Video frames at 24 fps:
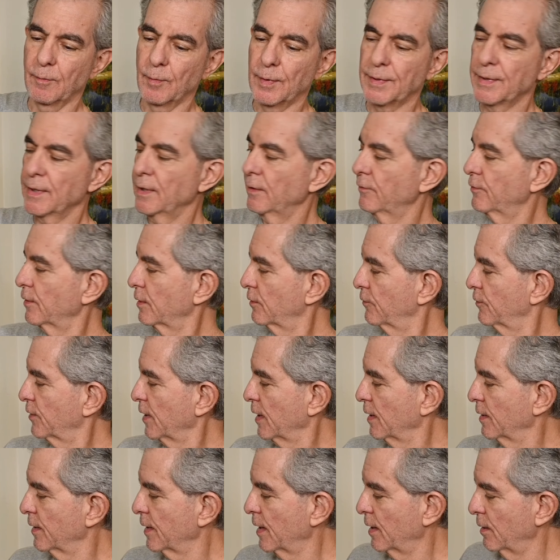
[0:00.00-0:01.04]
when these
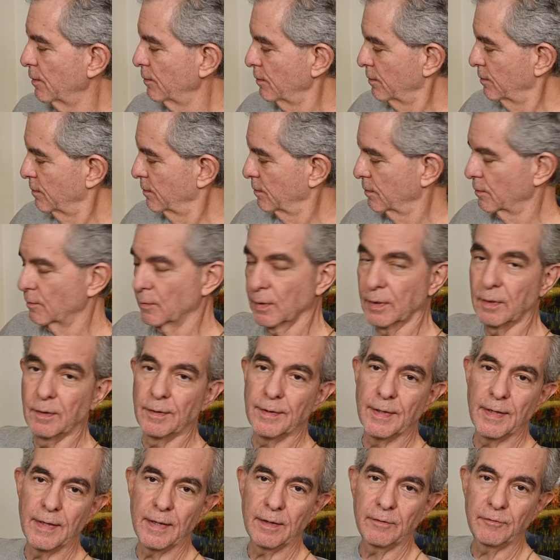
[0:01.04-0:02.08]
extend out, well,
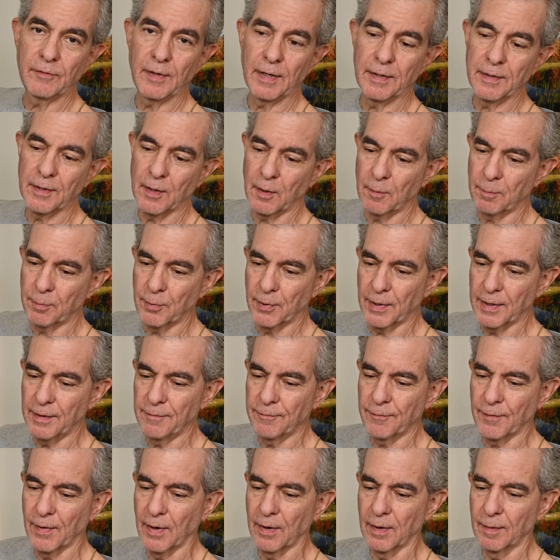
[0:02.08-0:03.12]
they extend out pretty
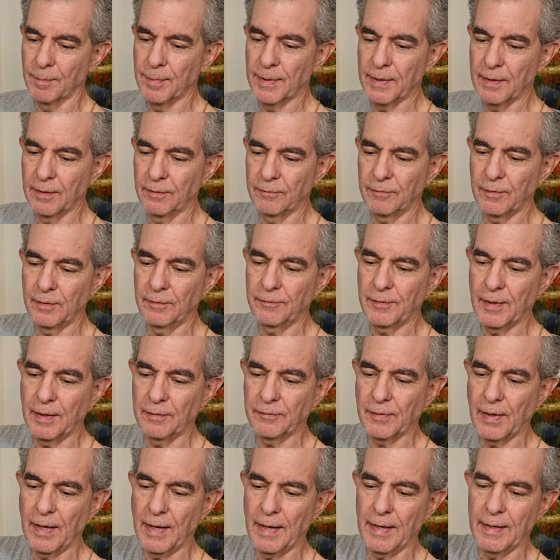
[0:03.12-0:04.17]
far because this
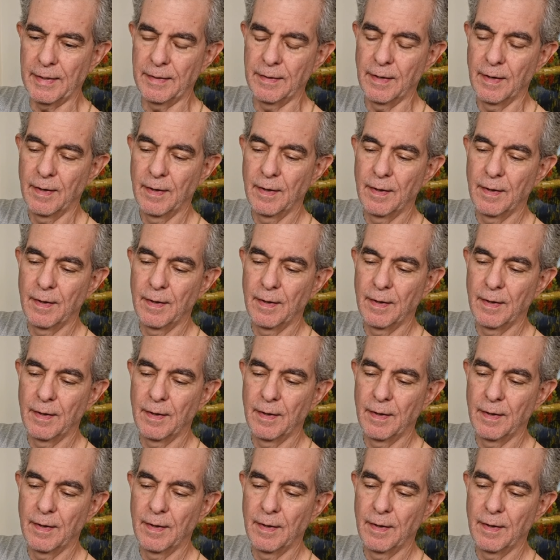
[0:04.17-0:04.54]
has a height